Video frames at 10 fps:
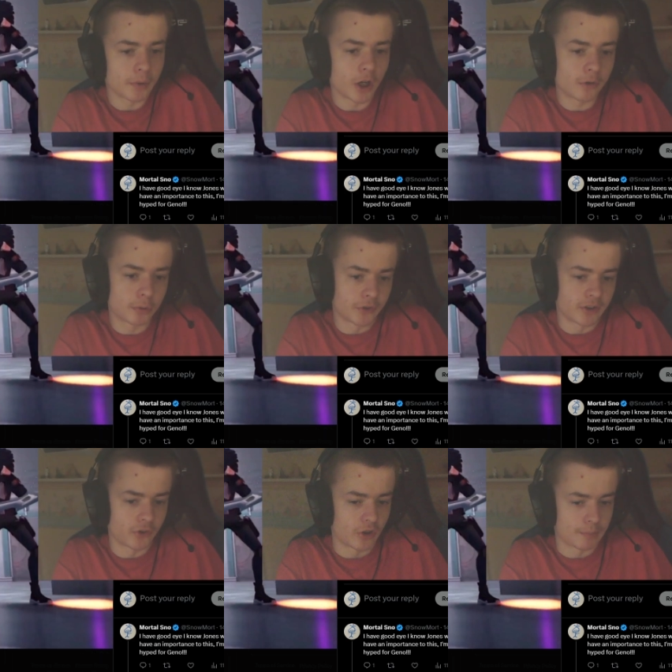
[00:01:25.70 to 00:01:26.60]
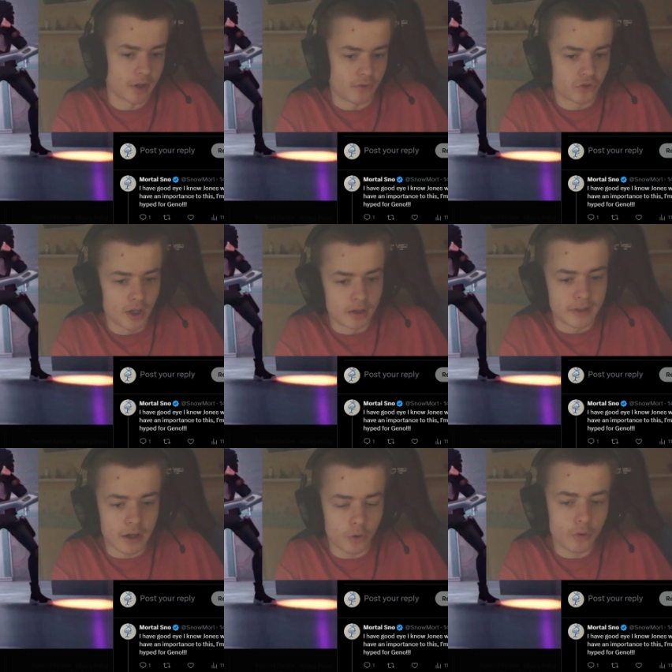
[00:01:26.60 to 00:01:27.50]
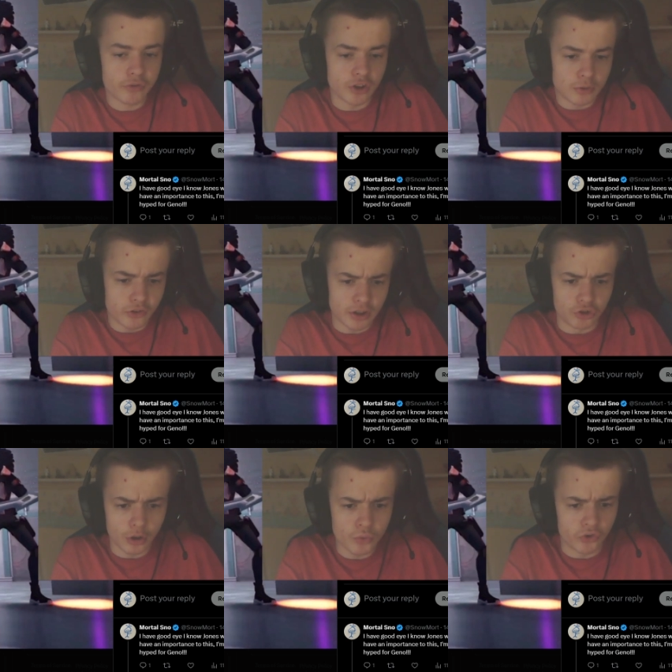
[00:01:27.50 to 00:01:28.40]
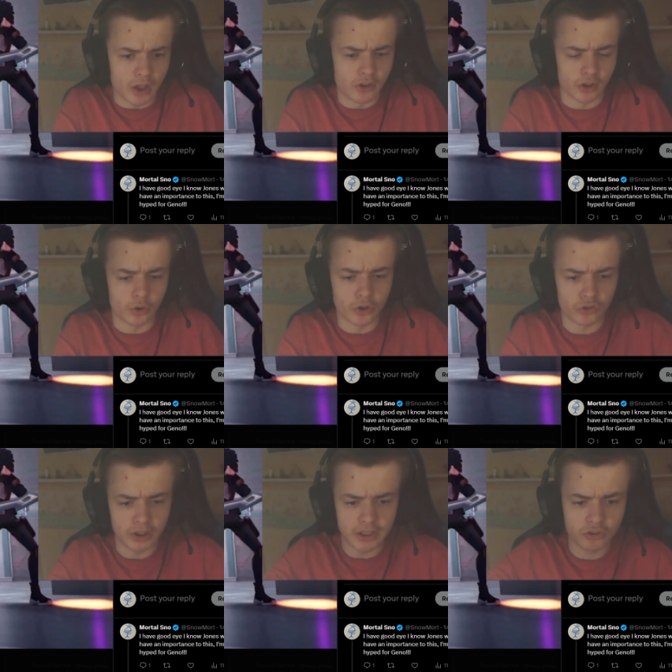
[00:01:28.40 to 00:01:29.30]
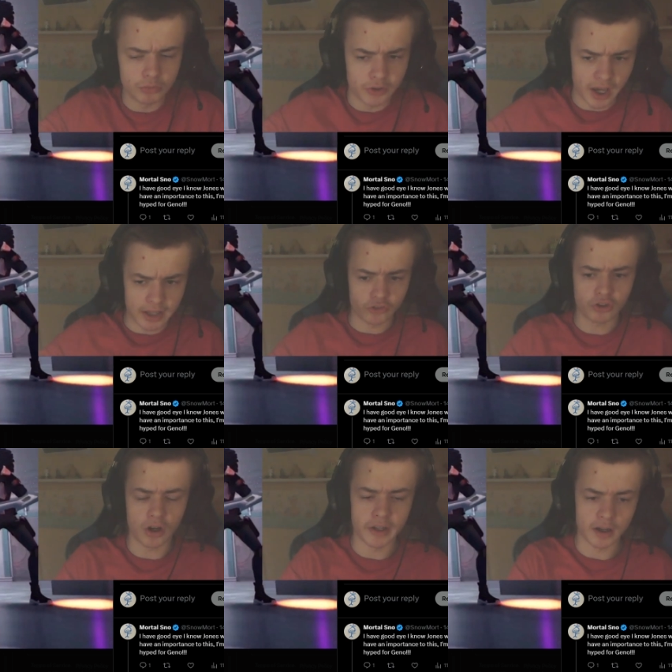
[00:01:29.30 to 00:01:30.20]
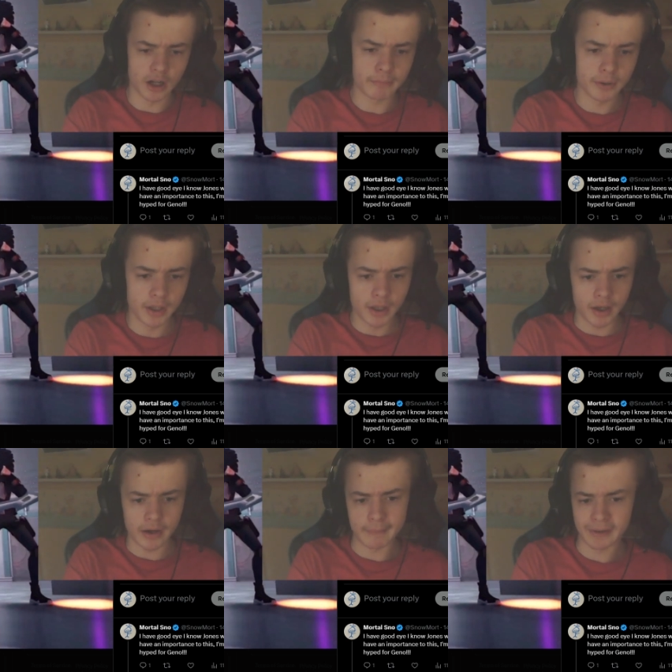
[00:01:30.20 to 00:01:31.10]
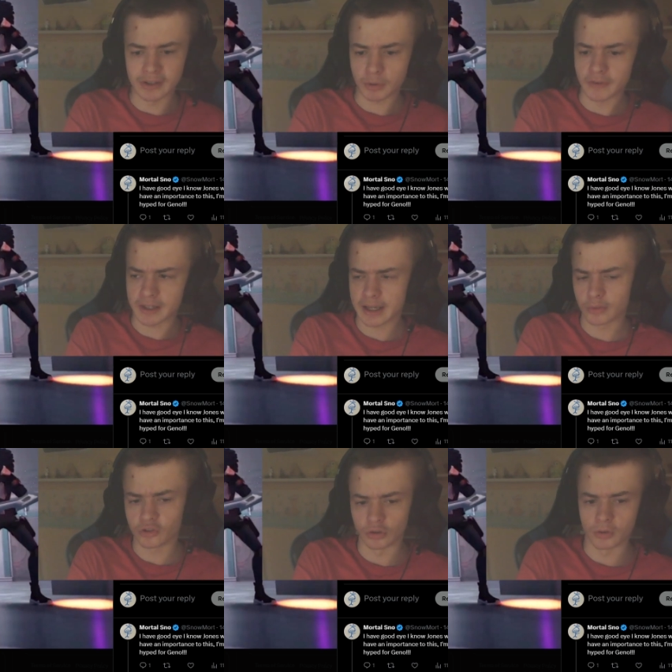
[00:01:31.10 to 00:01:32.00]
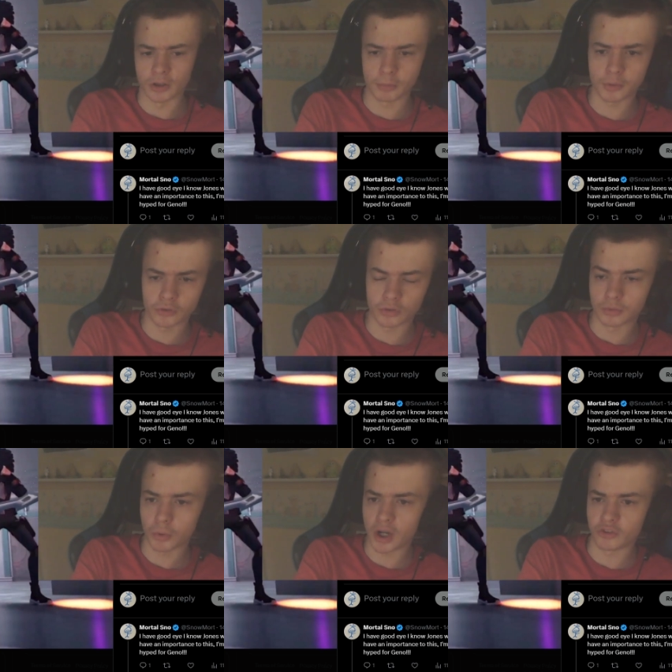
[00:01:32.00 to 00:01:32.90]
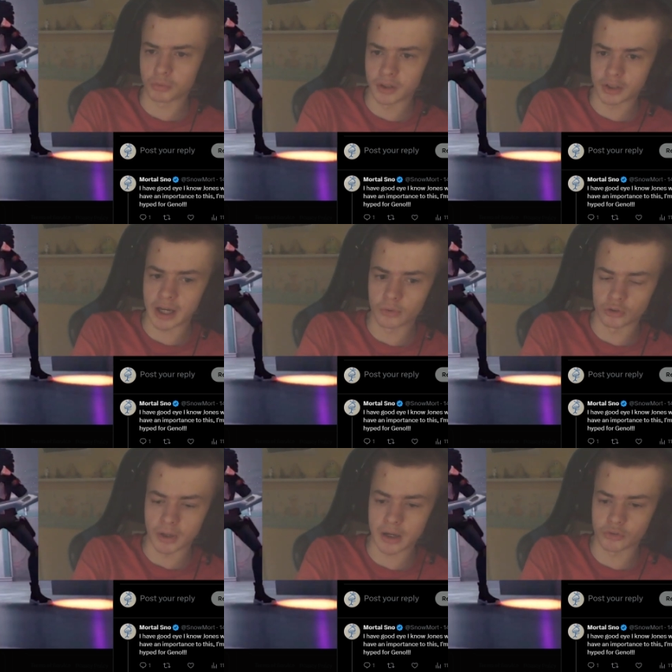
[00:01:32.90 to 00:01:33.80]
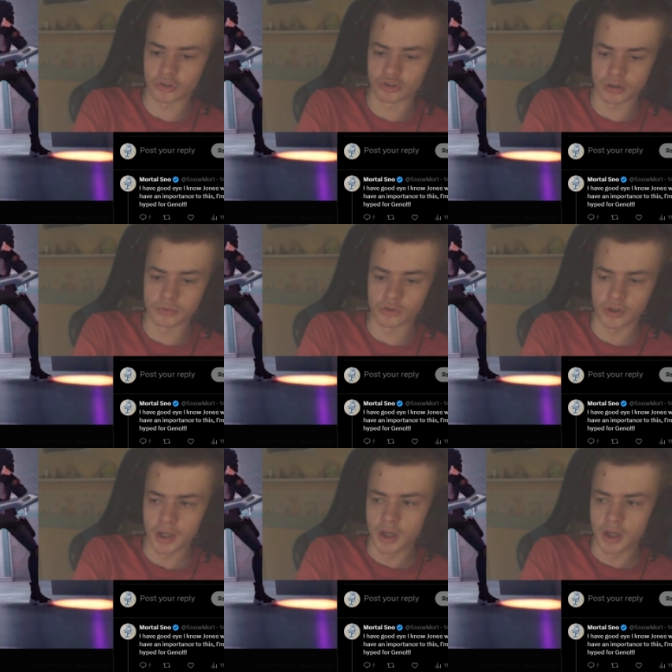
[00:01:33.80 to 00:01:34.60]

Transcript: probably say this is the bridge. Now, obviously, you can see Jones here. He's like on his knees, his hands tied up, and he's wearing the cow suit. And you're probably wondering, why is he wearing a cow suit? How's that Jones?